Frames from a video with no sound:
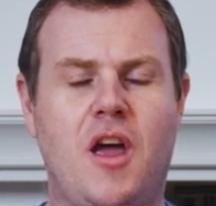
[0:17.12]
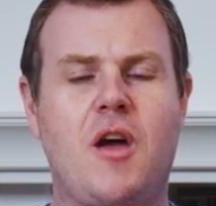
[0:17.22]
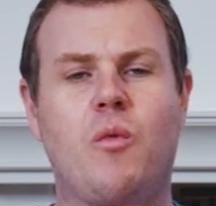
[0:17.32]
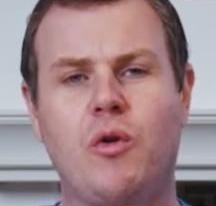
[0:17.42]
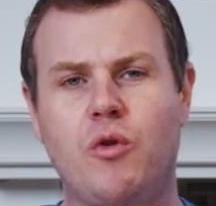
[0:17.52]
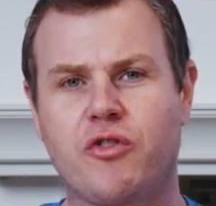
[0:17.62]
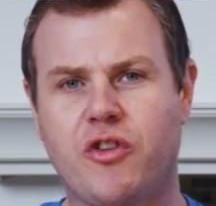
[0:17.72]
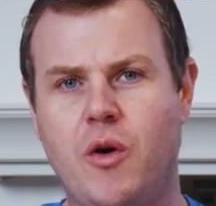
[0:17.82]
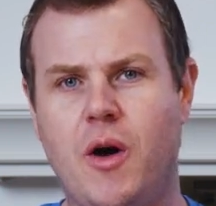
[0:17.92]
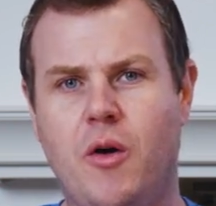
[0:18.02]
It will
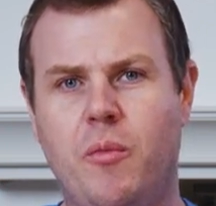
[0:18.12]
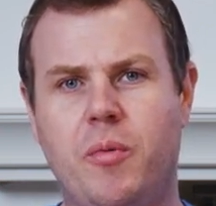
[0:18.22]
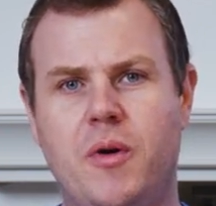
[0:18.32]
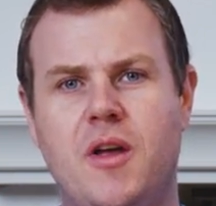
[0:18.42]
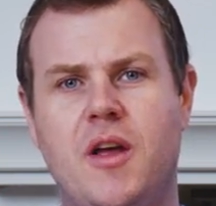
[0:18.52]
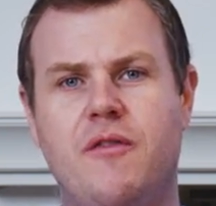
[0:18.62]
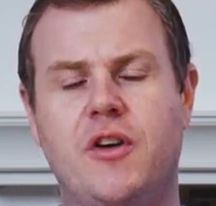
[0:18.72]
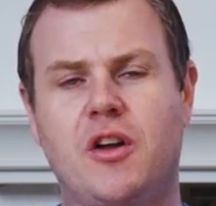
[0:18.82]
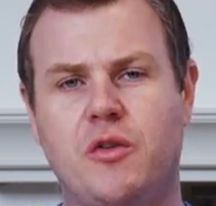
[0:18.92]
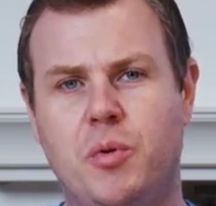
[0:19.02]
also help if you're
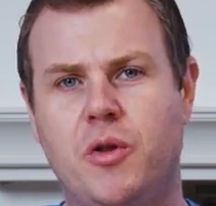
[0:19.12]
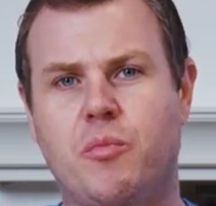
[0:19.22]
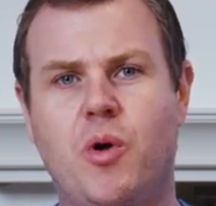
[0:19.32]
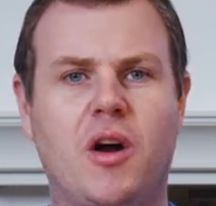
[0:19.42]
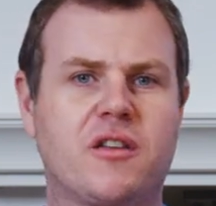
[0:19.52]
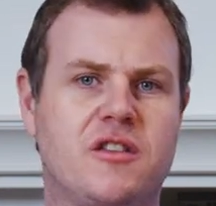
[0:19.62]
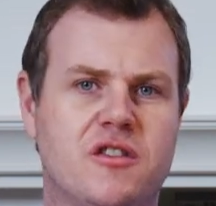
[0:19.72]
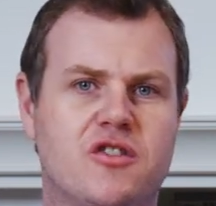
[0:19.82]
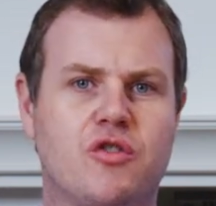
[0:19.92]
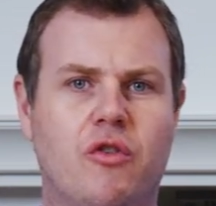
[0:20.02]
going to put the product
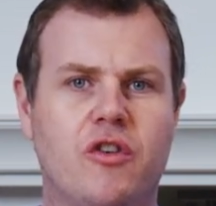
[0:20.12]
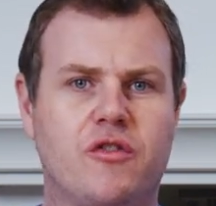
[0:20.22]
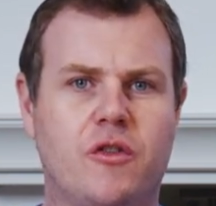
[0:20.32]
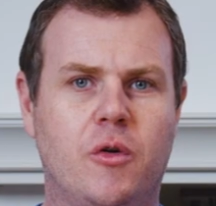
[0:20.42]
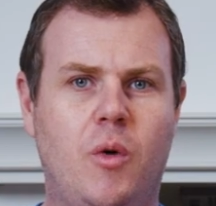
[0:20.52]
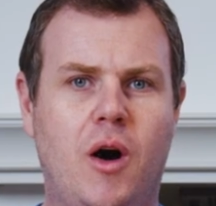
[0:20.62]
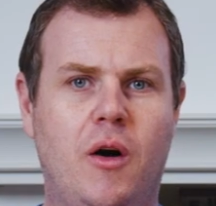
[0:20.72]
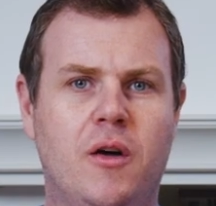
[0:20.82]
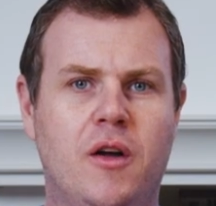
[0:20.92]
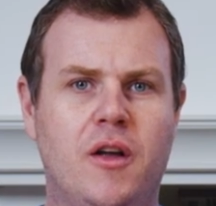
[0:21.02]
into storage for a while.